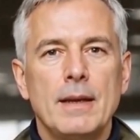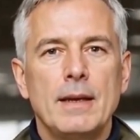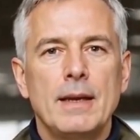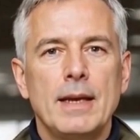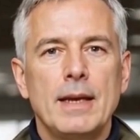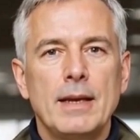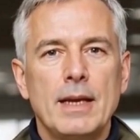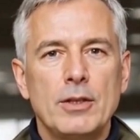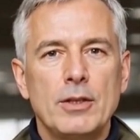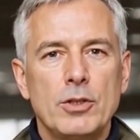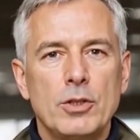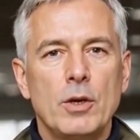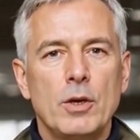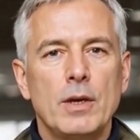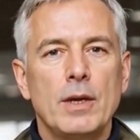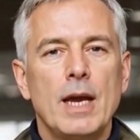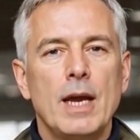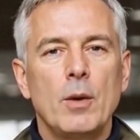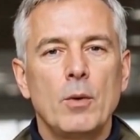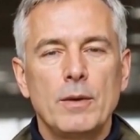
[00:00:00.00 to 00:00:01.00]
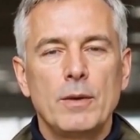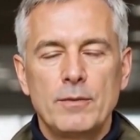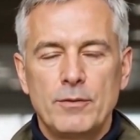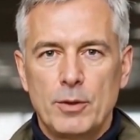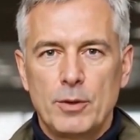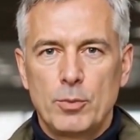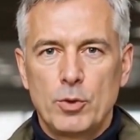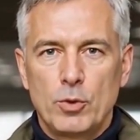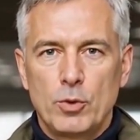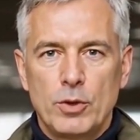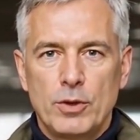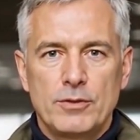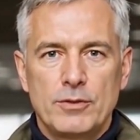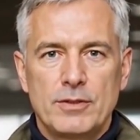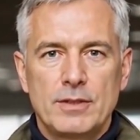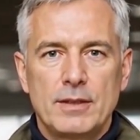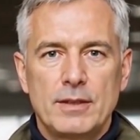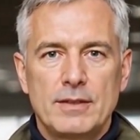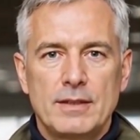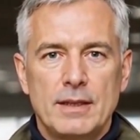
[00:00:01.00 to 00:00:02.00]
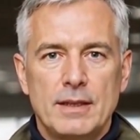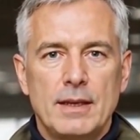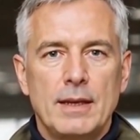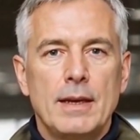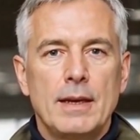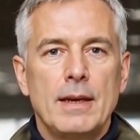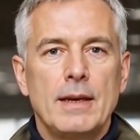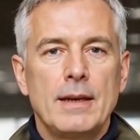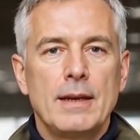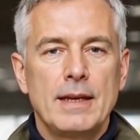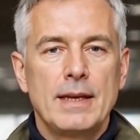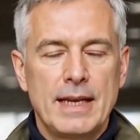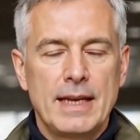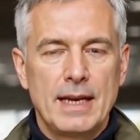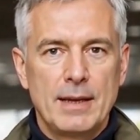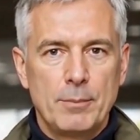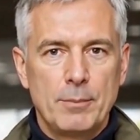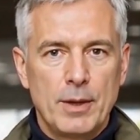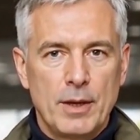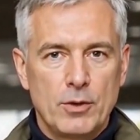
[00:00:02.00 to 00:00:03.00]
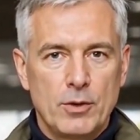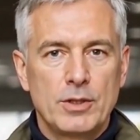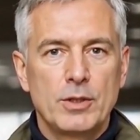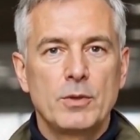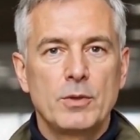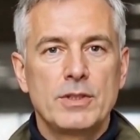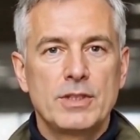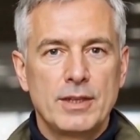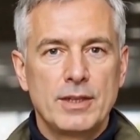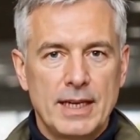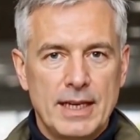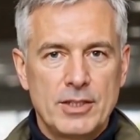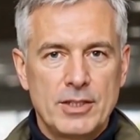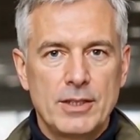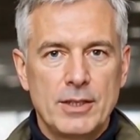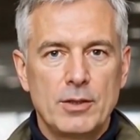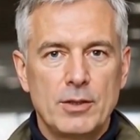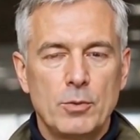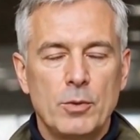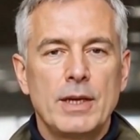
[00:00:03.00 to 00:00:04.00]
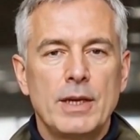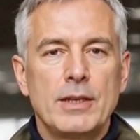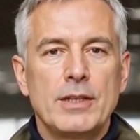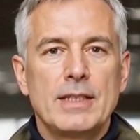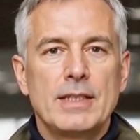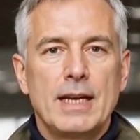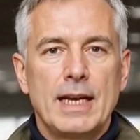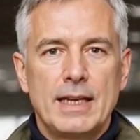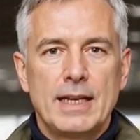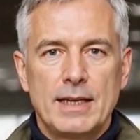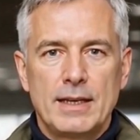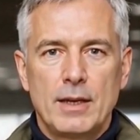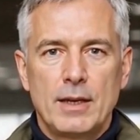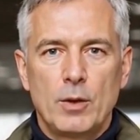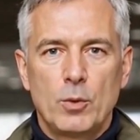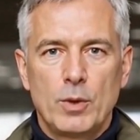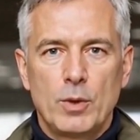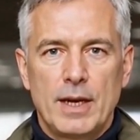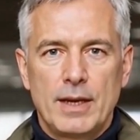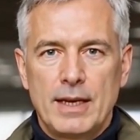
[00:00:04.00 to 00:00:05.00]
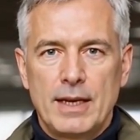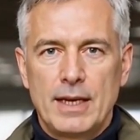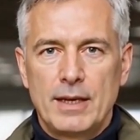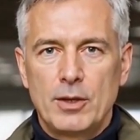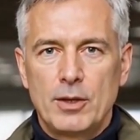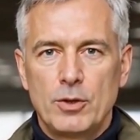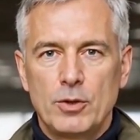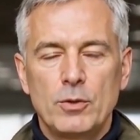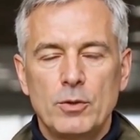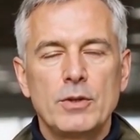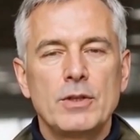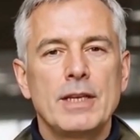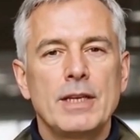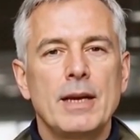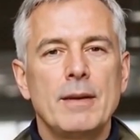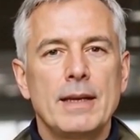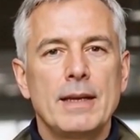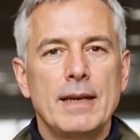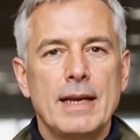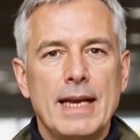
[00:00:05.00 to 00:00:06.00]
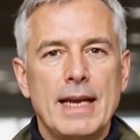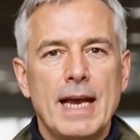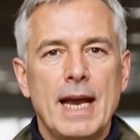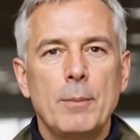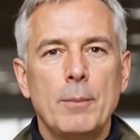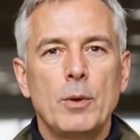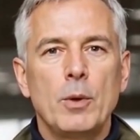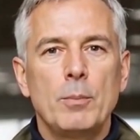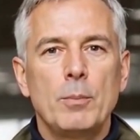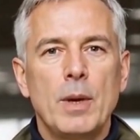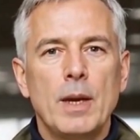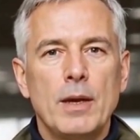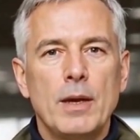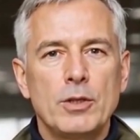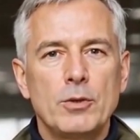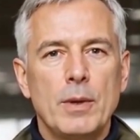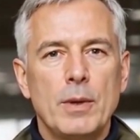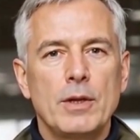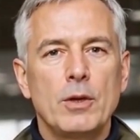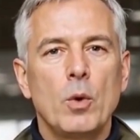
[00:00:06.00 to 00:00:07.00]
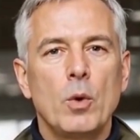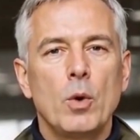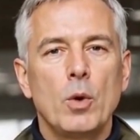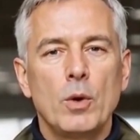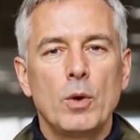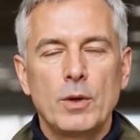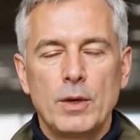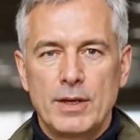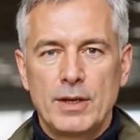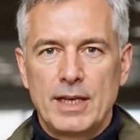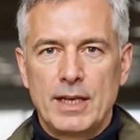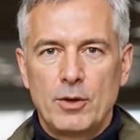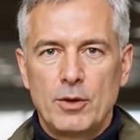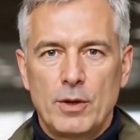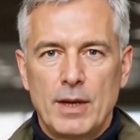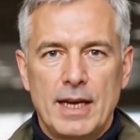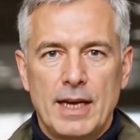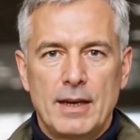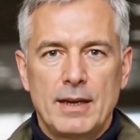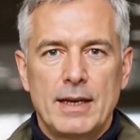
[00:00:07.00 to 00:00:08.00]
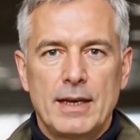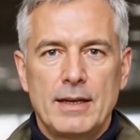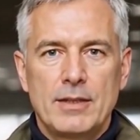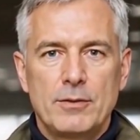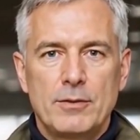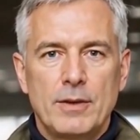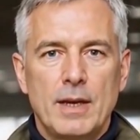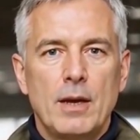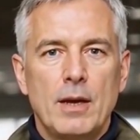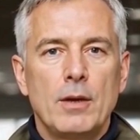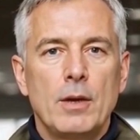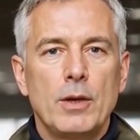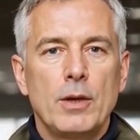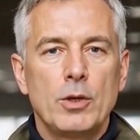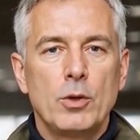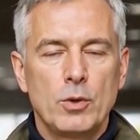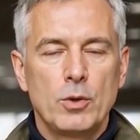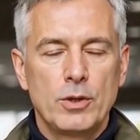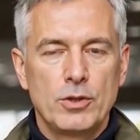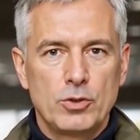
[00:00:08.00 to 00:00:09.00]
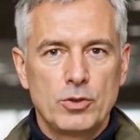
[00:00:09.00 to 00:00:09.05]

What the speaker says: It concerned how on February 5th, the death penalty was allegedly reinstated in a way that includes giving the capital punishment to all illegal aliens found on U.S.